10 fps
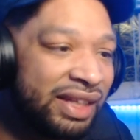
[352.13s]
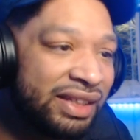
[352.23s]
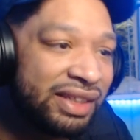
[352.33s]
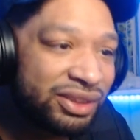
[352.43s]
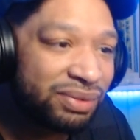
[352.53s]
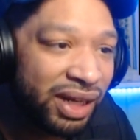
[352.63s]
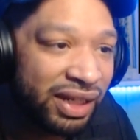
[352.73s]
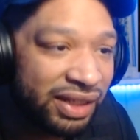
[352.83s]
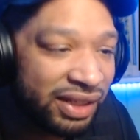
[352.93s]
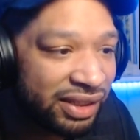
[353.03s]
this
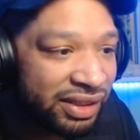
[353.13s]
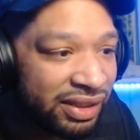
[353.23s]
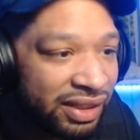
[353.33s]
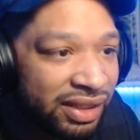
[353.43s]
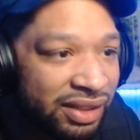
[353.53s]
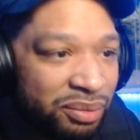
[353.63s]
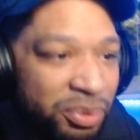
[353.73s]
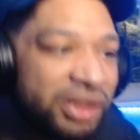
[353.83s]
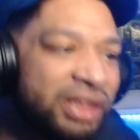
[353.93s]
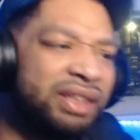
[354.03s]
right here
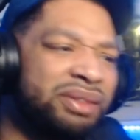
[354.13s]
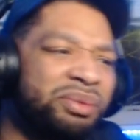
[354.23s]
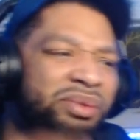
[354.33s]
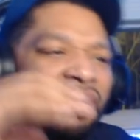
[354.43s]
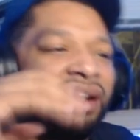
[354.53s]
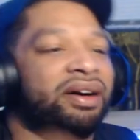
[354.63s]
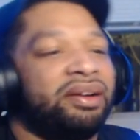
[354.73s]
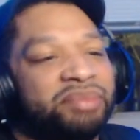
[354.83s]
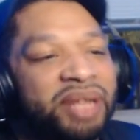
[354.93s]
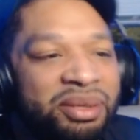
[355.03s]
with the...
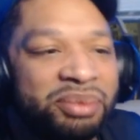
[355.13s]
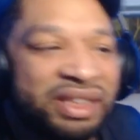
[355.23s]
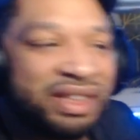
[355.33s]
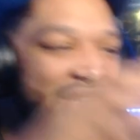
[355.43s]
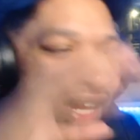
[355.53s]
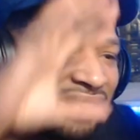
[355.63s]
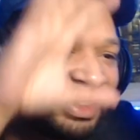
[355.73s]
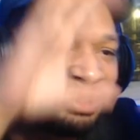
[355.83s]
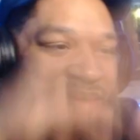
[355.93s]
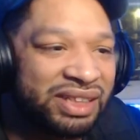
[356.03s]
Oh, man, with the
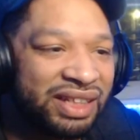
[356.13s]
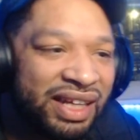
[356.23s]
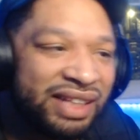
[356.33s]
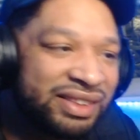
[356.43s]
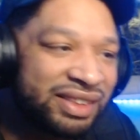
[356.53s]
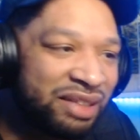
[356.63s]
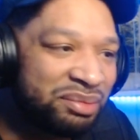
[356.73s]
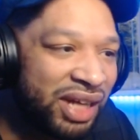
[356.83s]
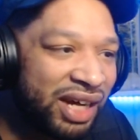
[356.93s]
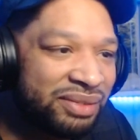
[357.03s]
glasses, with the laser
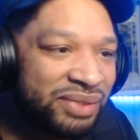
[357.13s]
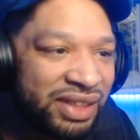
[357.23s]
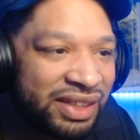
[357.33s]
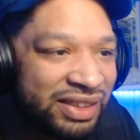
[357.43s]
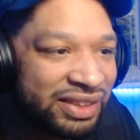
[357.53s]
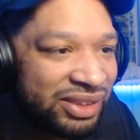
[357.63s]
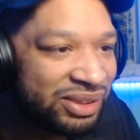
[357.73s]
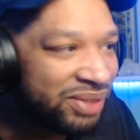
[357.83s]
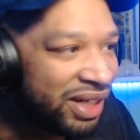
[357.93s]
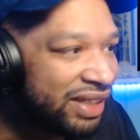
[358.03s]
coming out of it. Look at this
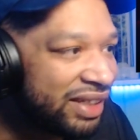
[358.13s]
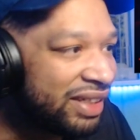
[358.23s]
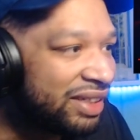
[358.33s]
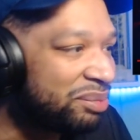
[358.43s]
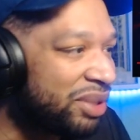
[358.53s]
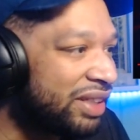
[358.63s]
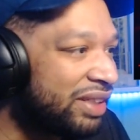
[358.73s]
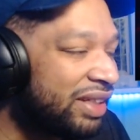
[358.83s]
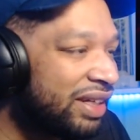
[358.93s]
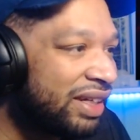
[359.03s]
dude right here, man.
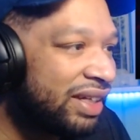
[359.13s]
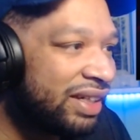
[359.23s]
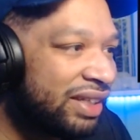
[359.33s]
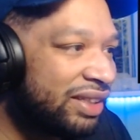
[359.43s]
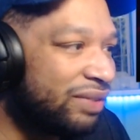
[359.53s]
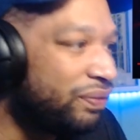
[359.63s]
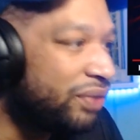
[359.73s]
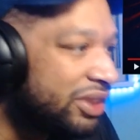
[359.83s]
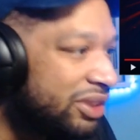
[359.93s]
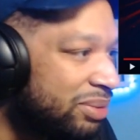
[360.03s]
The
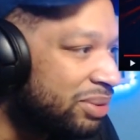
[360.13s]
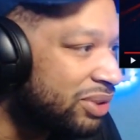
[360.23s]
visuals